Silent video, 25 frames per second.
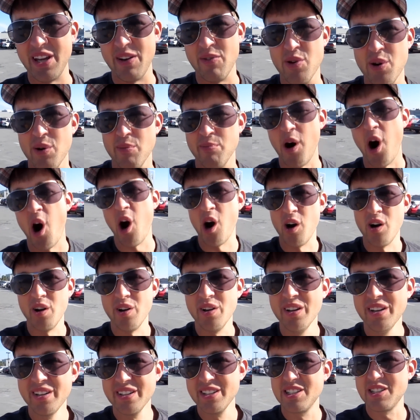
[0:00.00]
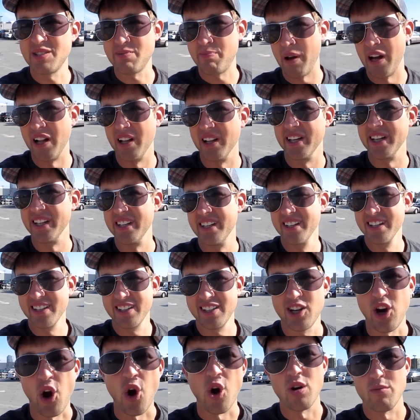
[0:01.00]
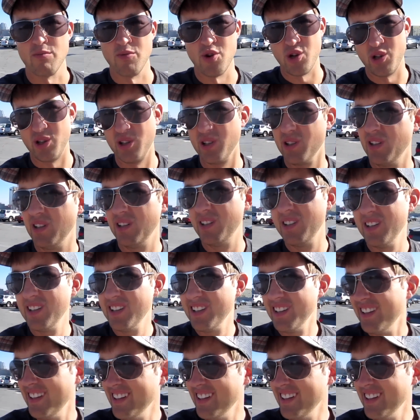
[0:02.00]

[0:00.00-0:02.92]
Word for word: they will all spell can, it caramel. No,